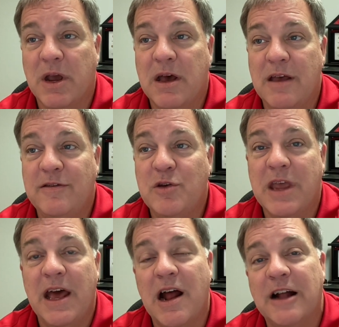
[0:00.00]
Because you
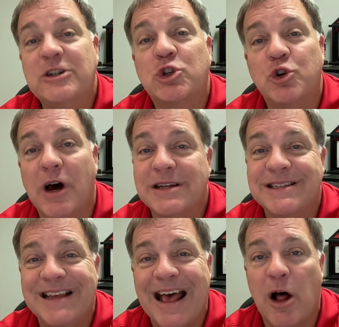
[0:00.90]
cannot
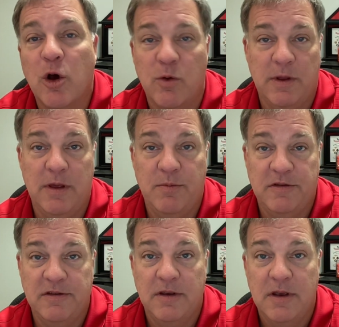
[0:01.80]
trust the
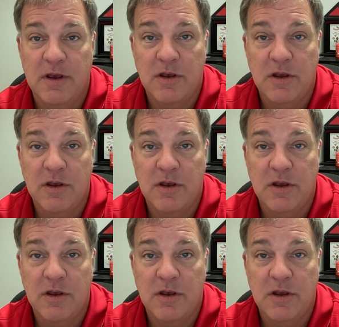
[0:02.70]
algorithms.